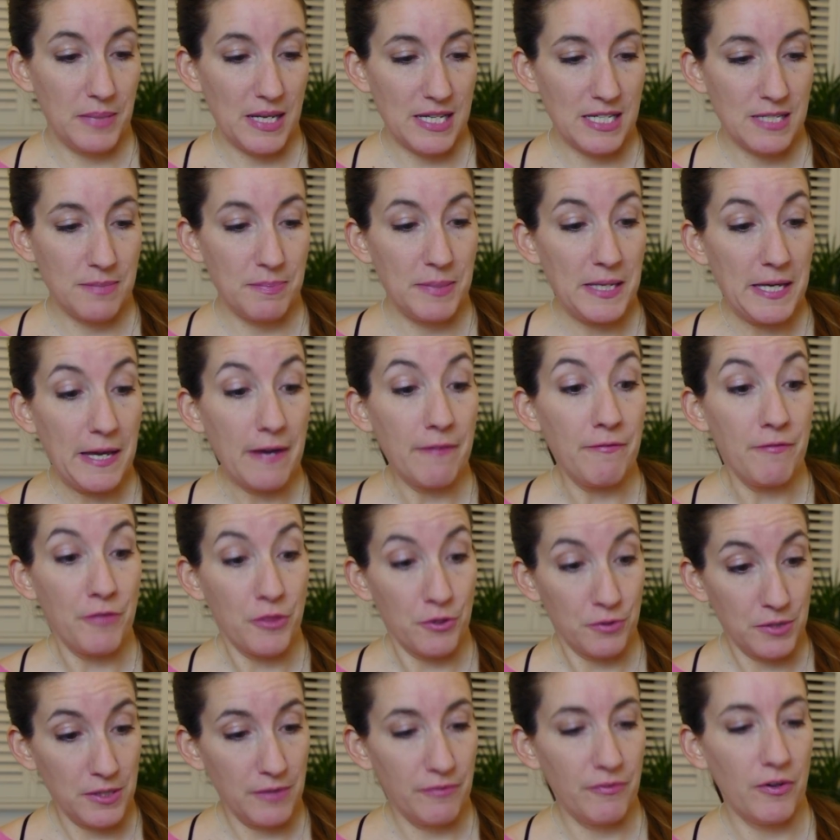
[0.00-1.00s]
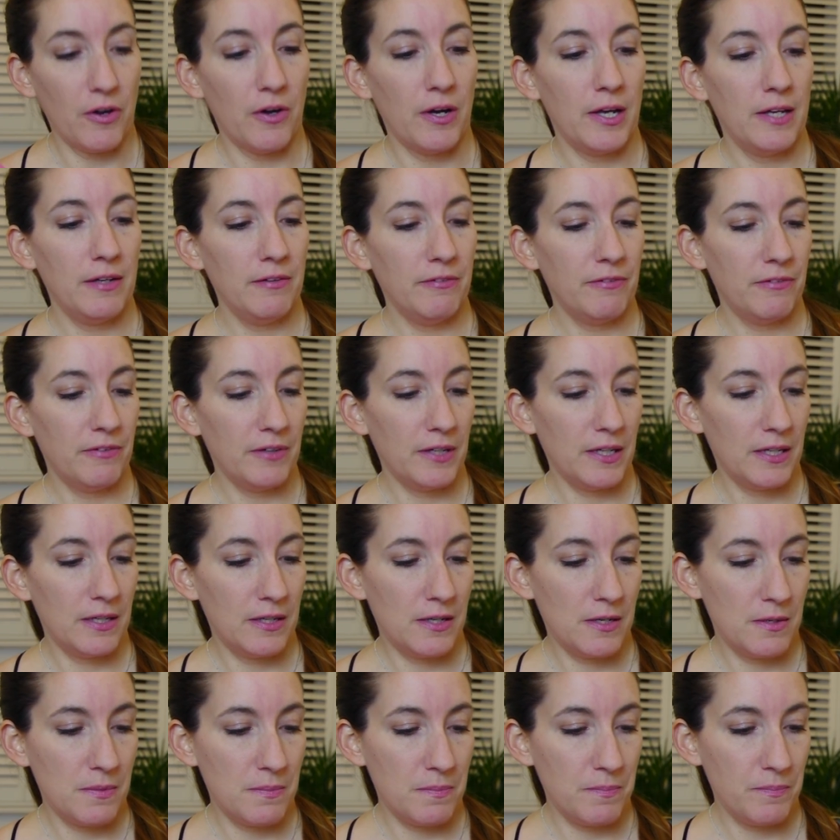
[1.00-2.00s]
SPF 35.
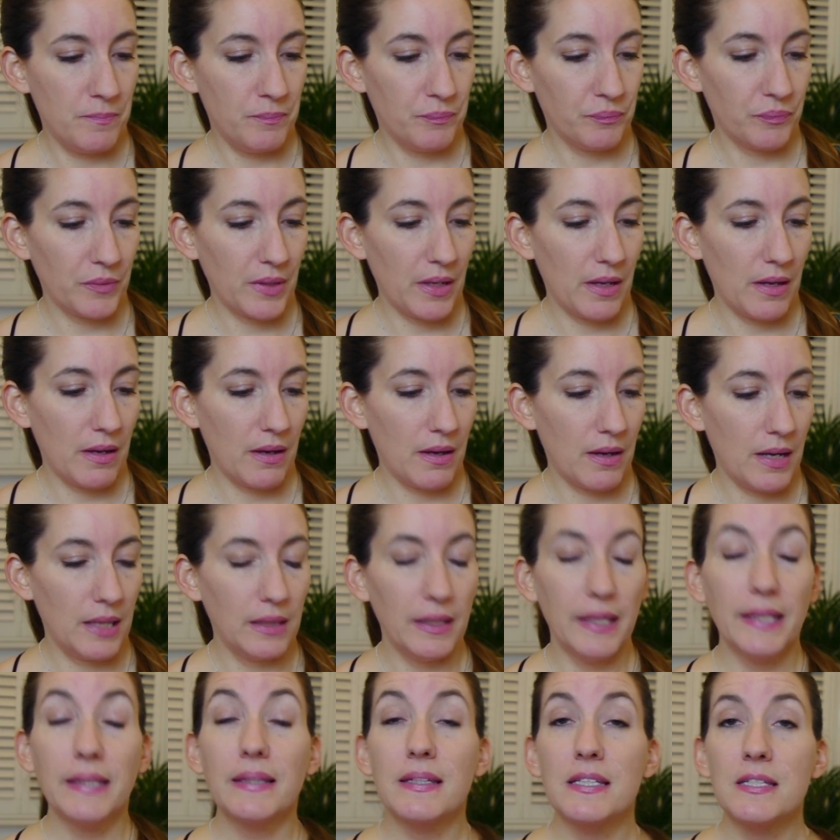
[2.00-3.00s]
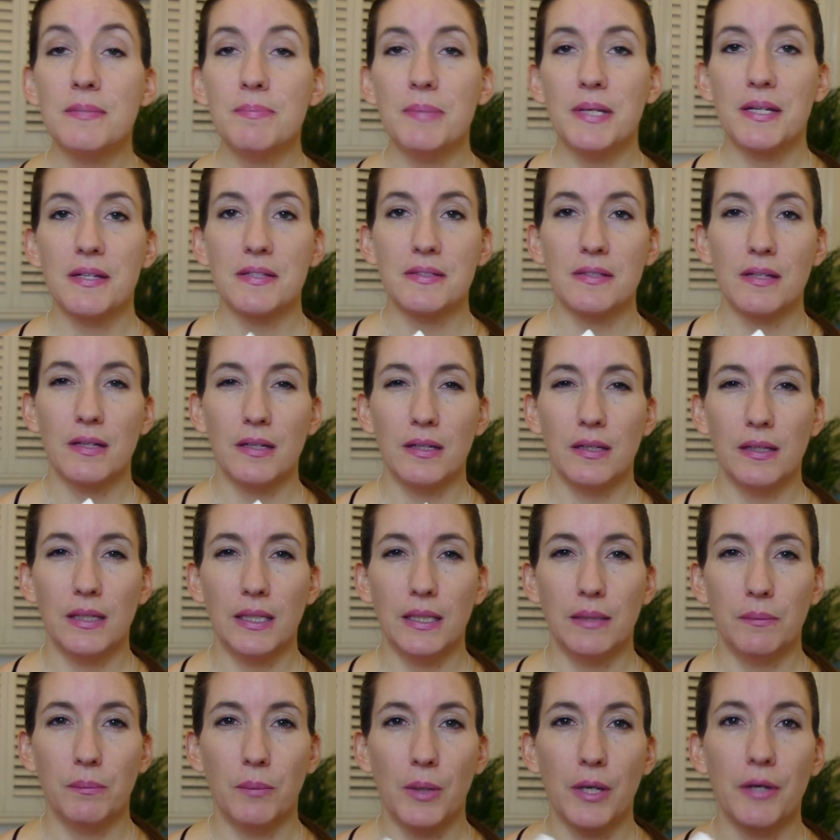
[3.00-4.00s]
I like this because
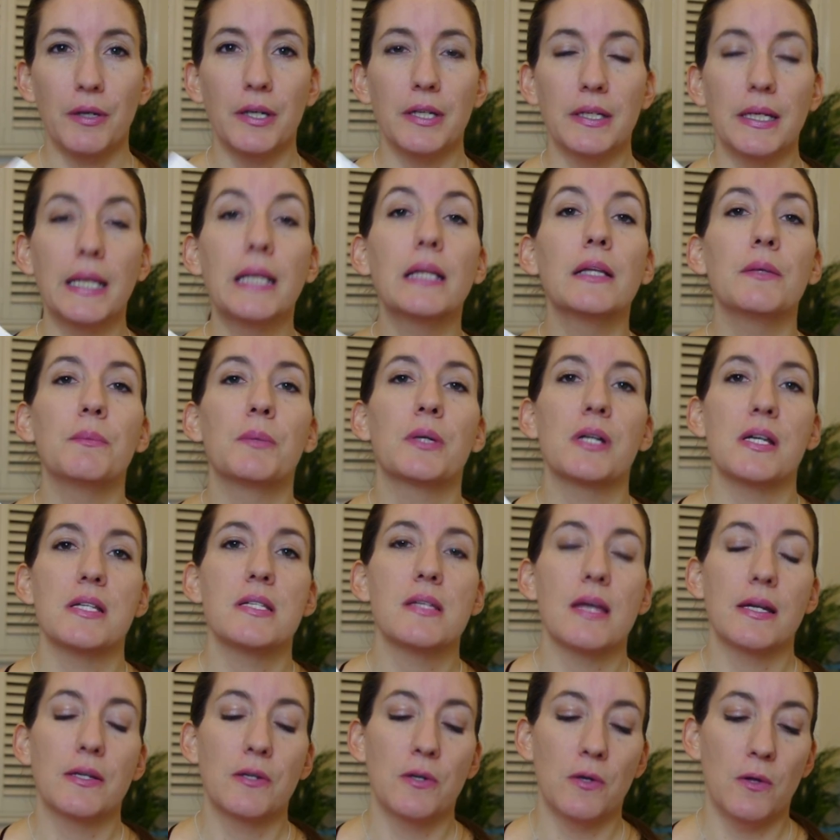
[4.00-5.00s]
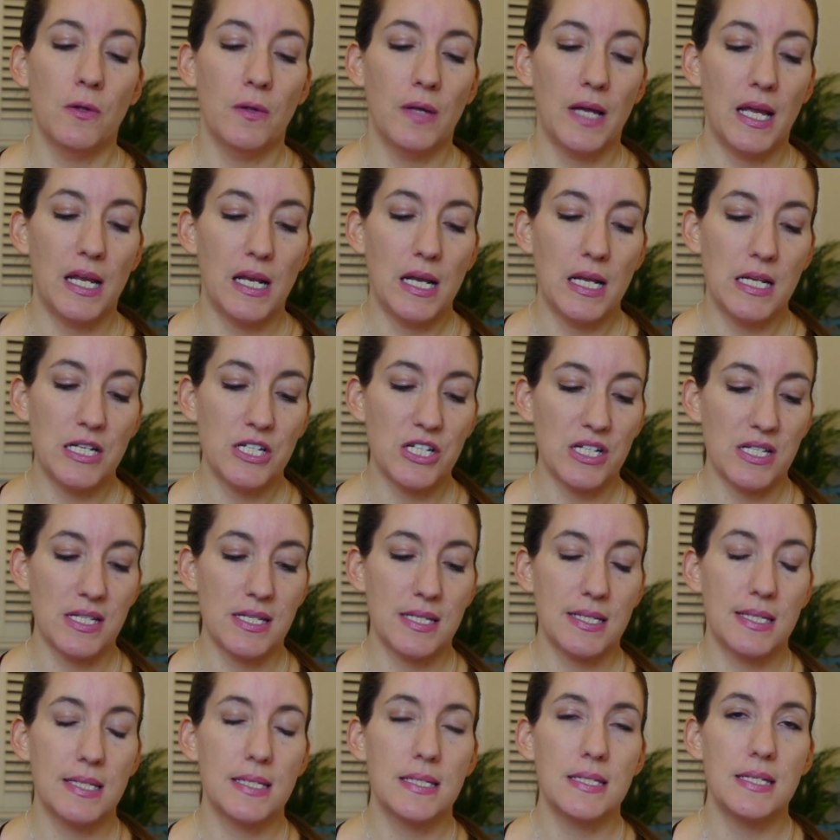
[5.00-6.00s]
I wear it in England when I cycle, and it
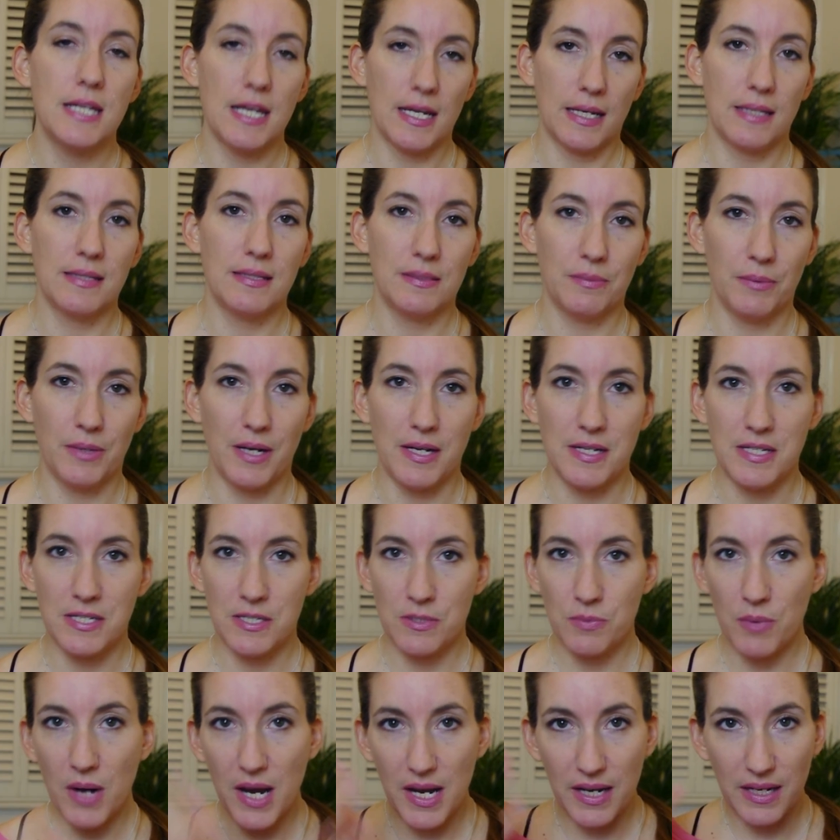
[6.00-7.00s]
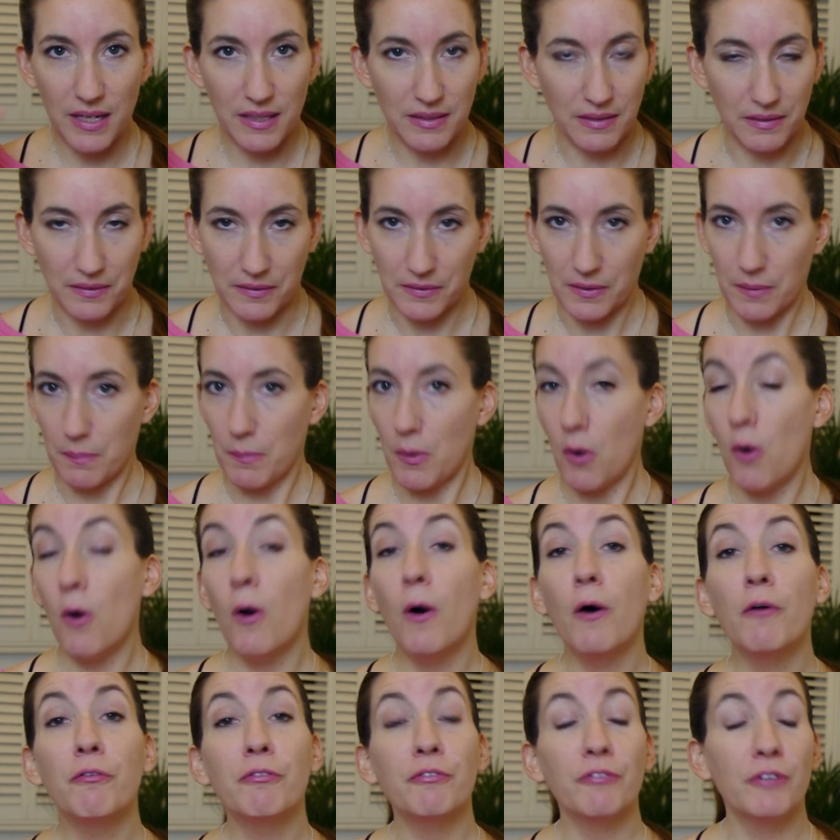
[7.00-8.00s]
just sticks. When I sweat, it doesn't come
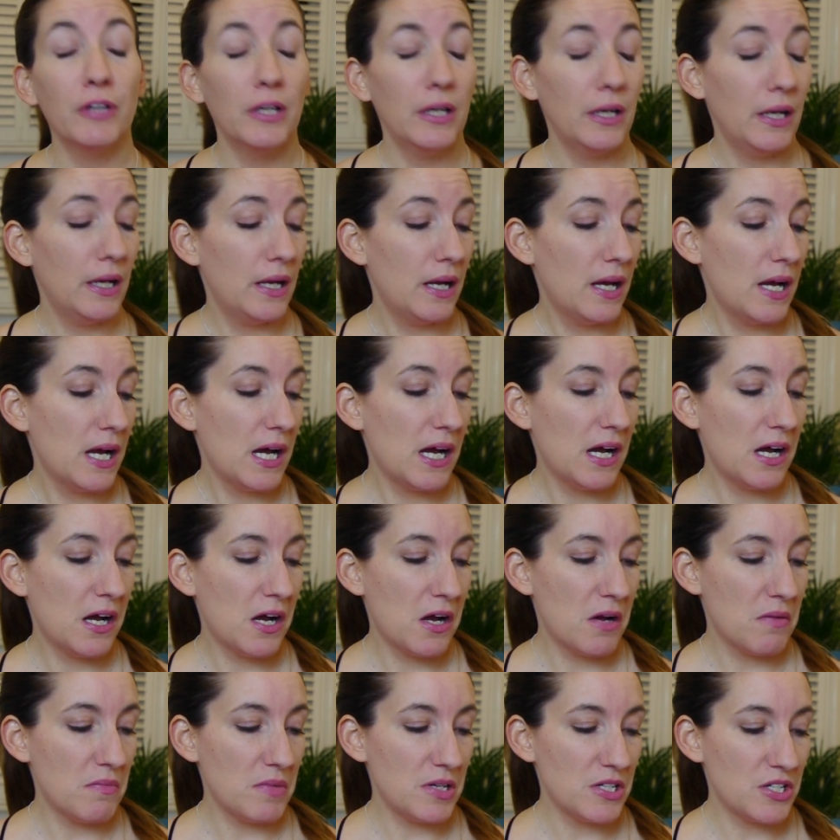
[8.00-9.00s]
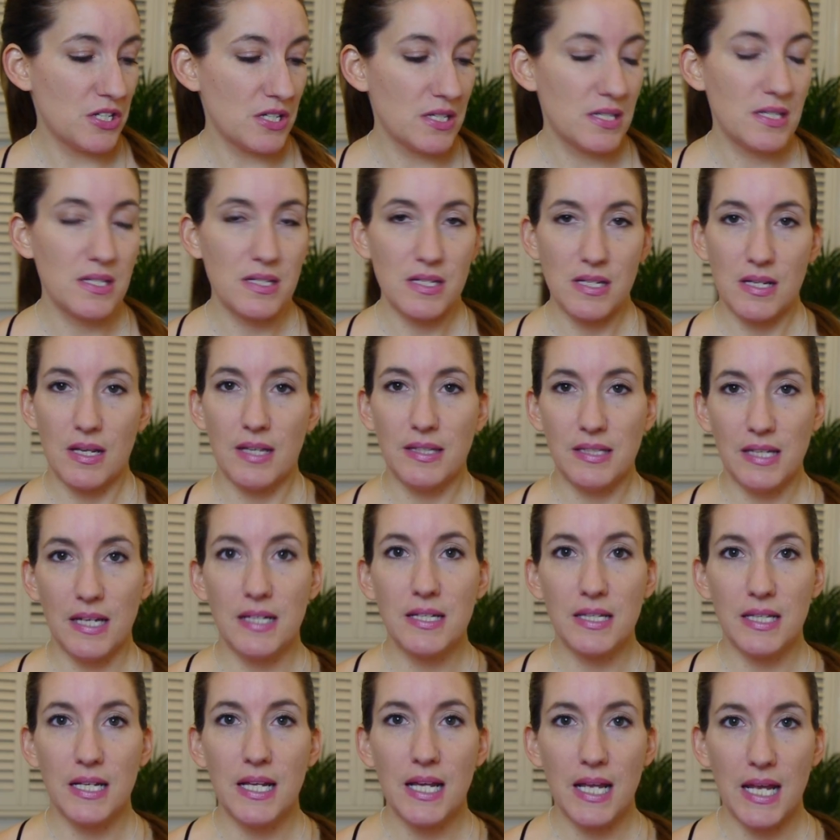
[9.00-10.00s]
off. It just, at the
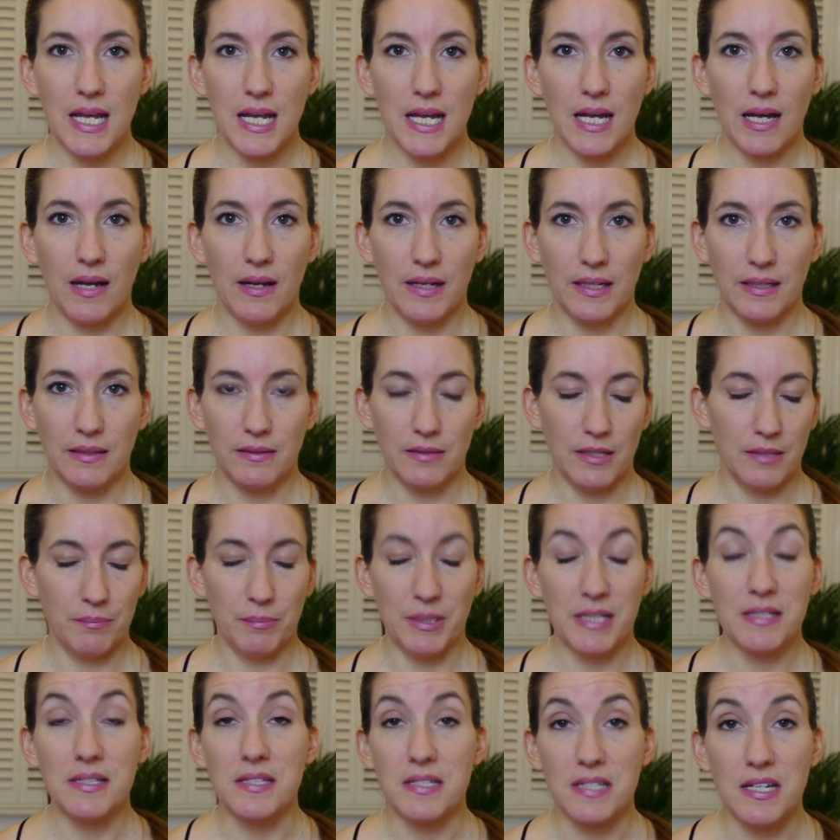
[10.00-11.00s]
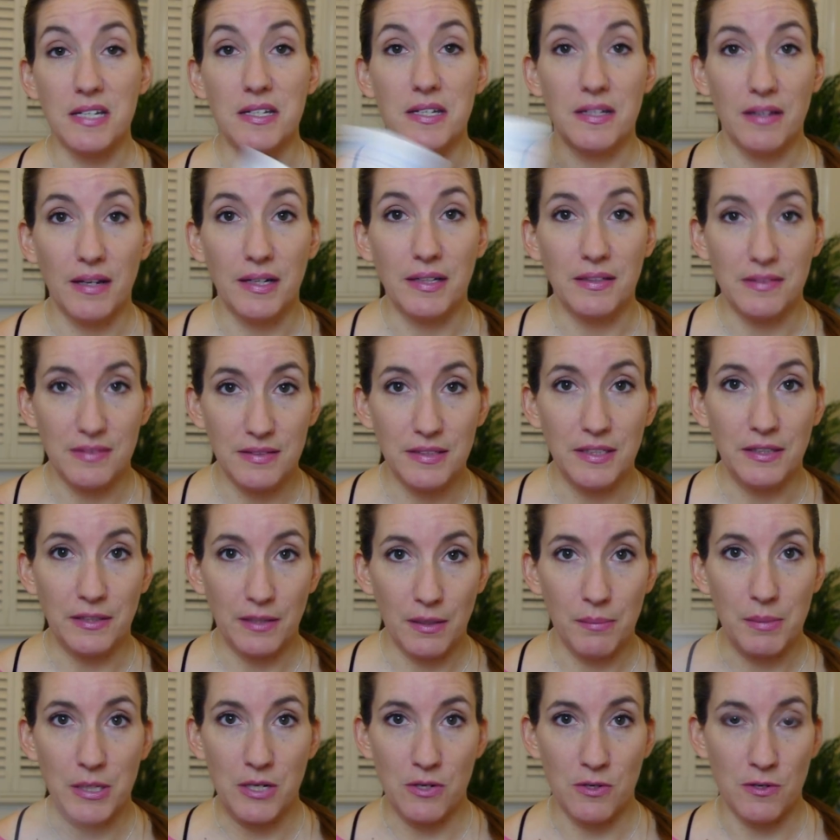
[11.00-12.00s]
end of the day, and because it's tinted, I can see
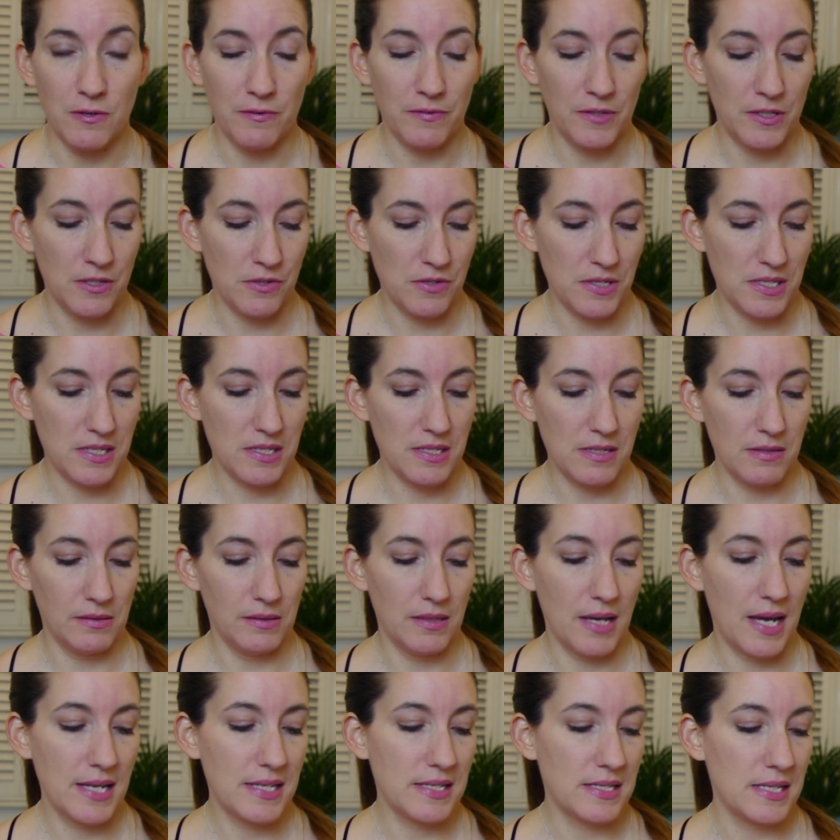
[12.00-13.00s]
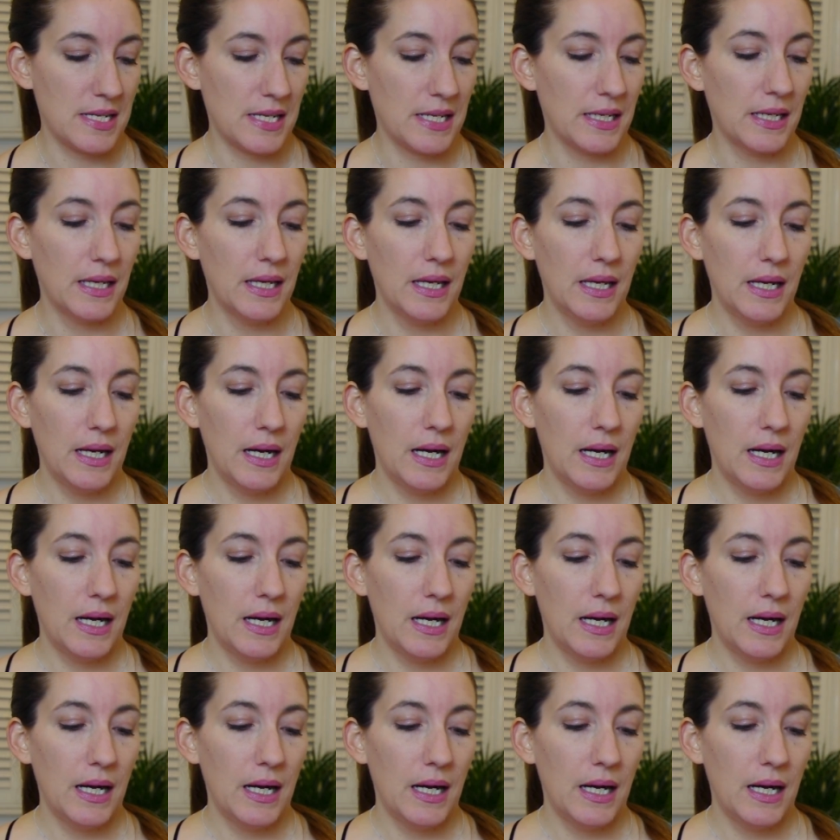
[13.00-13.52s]
it coming off. I know it's still lasting.